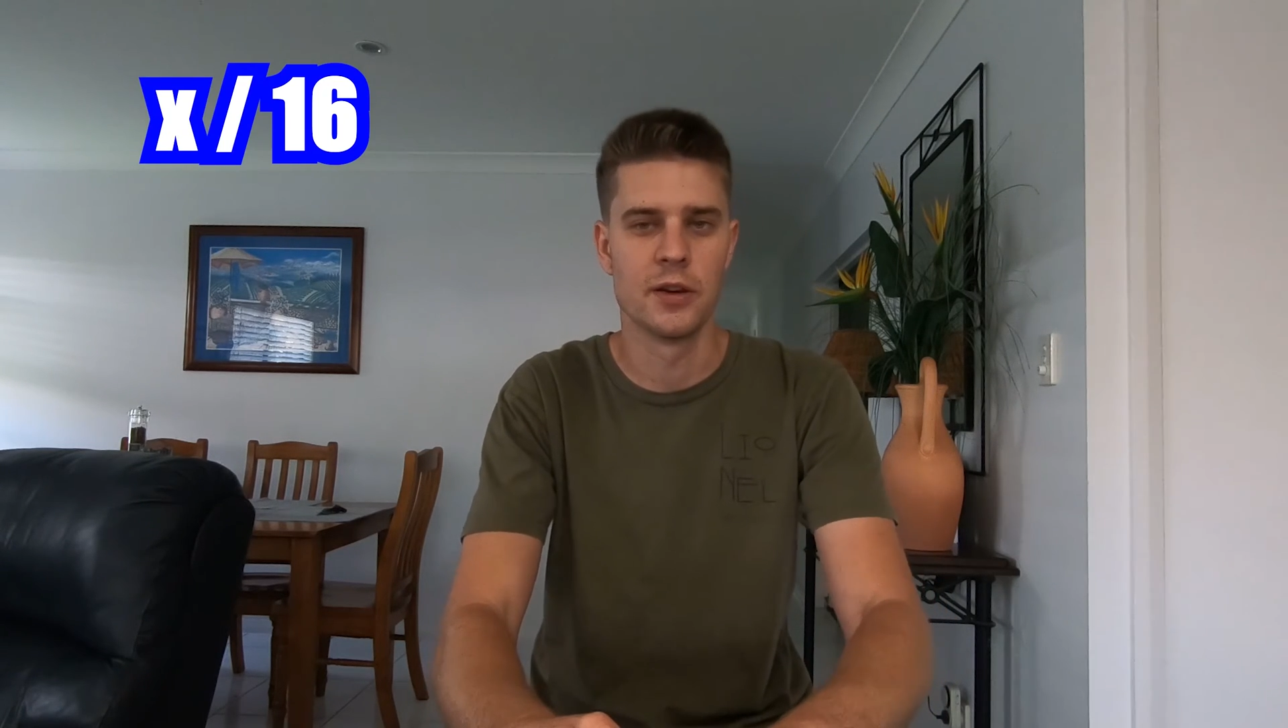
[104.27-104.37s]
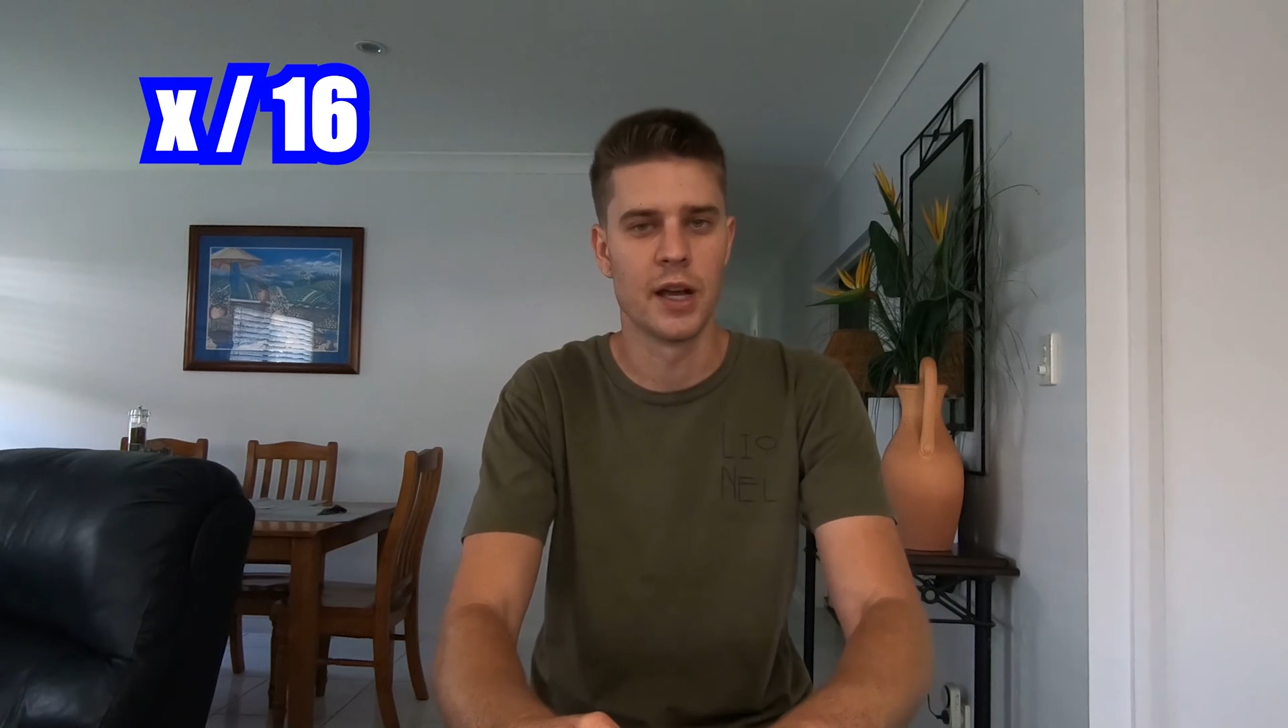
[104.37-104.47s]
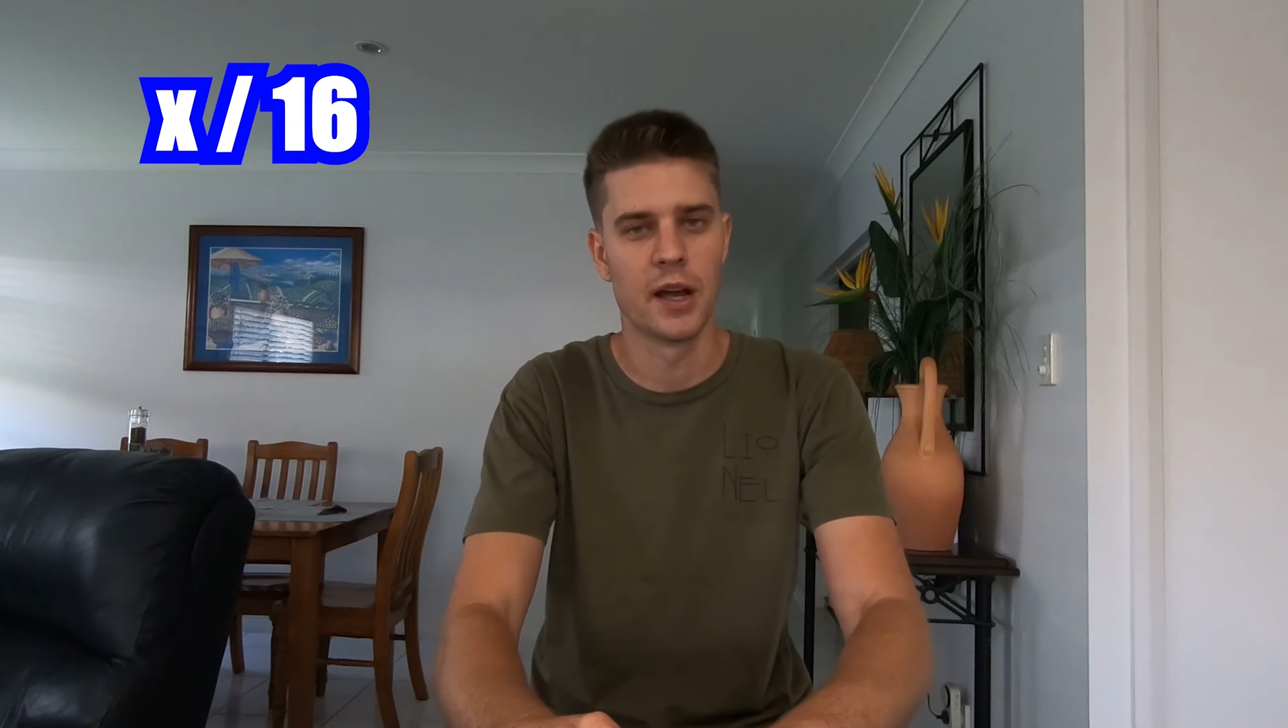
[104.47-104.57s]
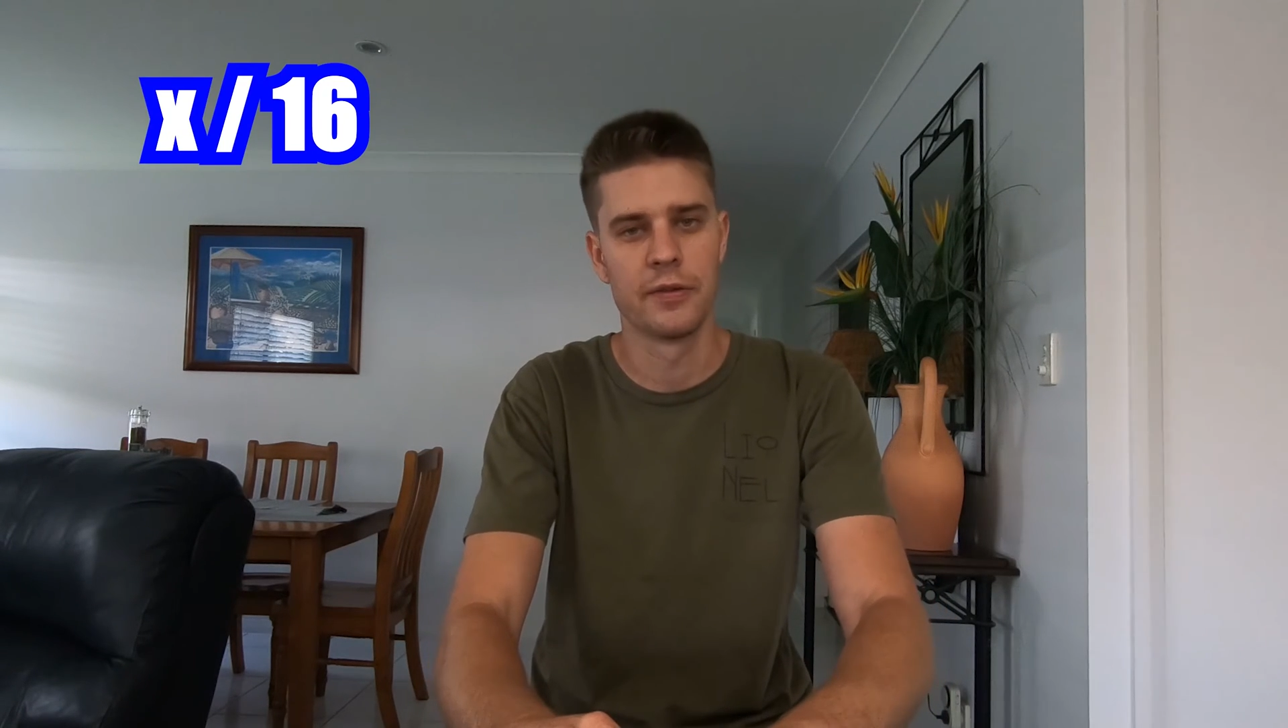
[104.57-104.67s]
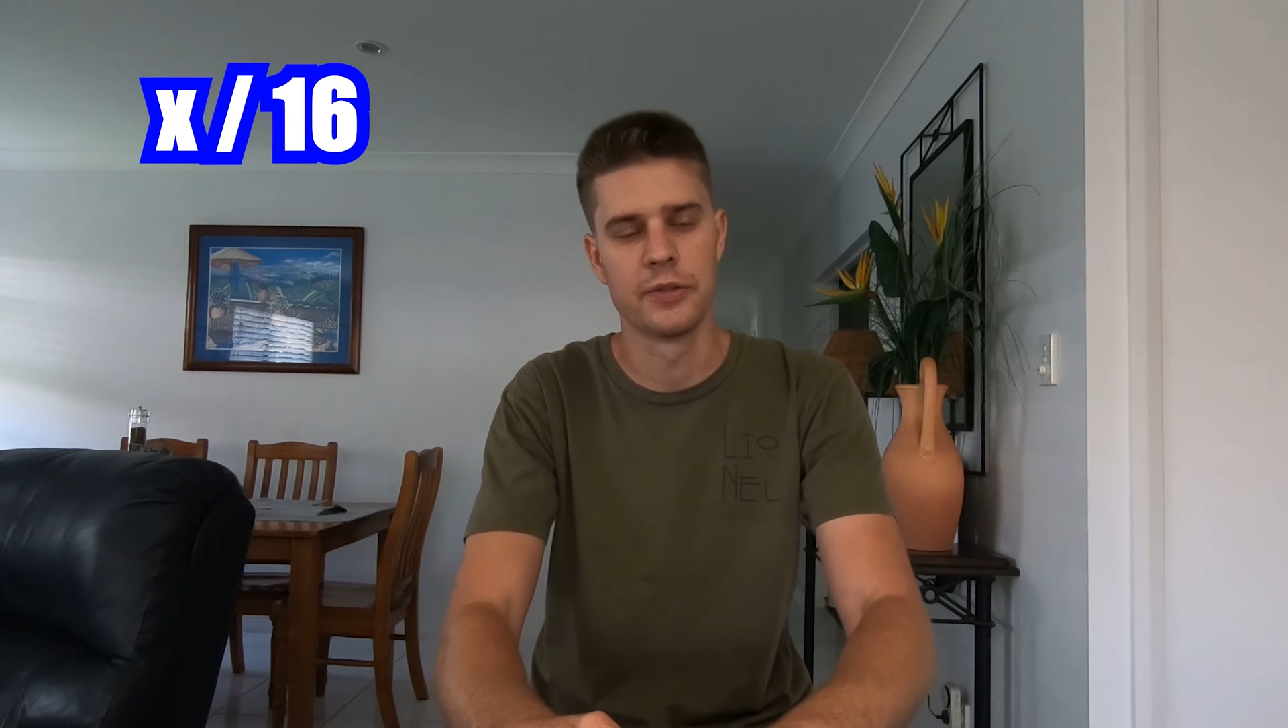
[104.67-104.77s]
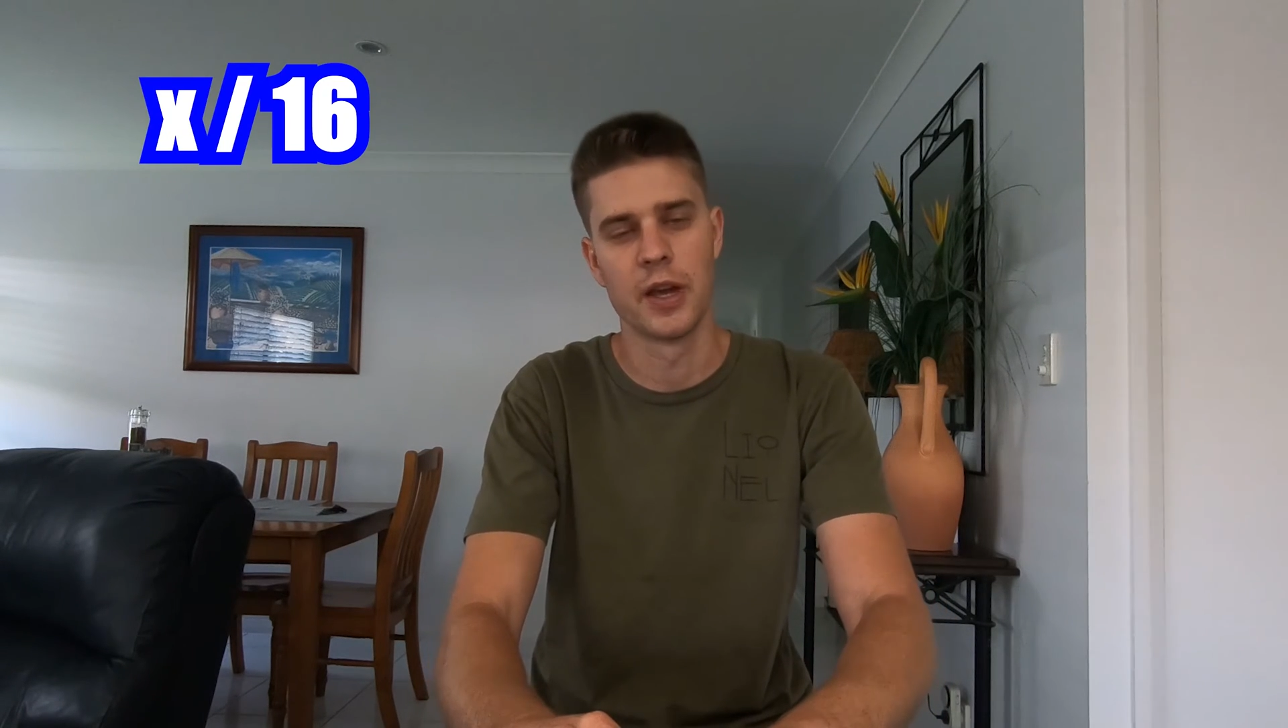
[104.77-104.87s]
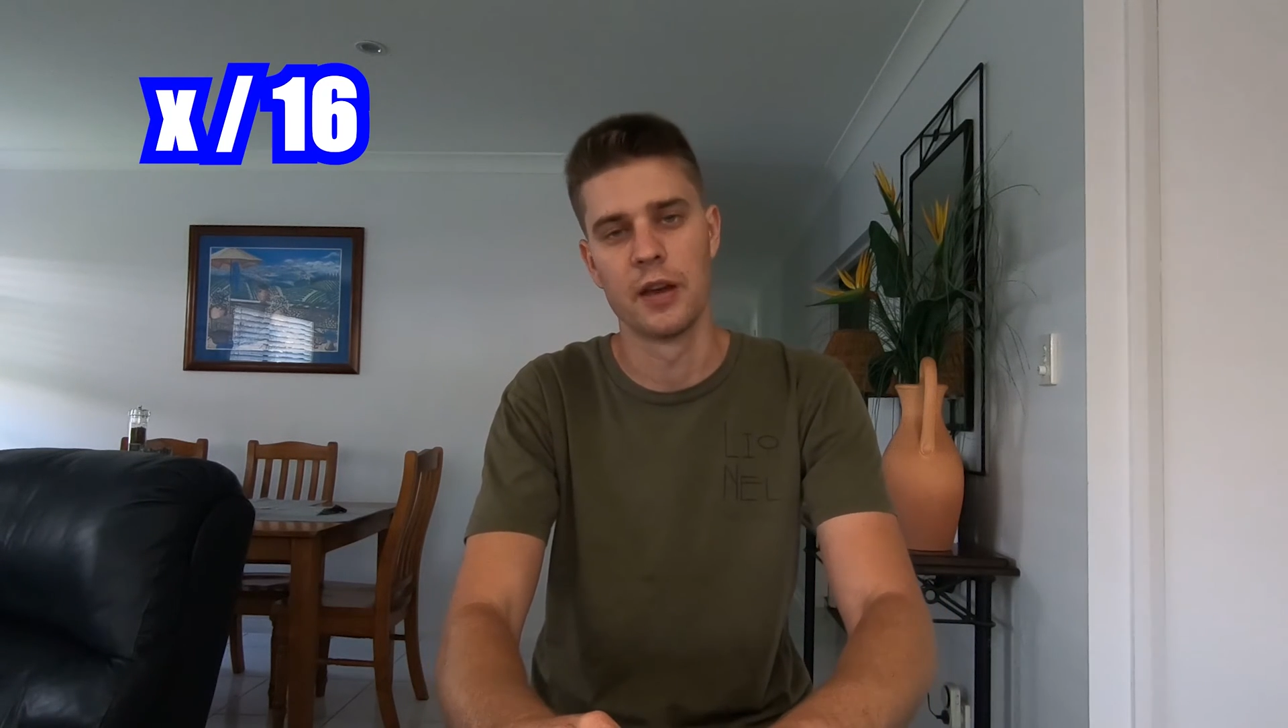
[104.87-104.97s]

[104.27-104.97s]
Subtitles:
you're gonna have to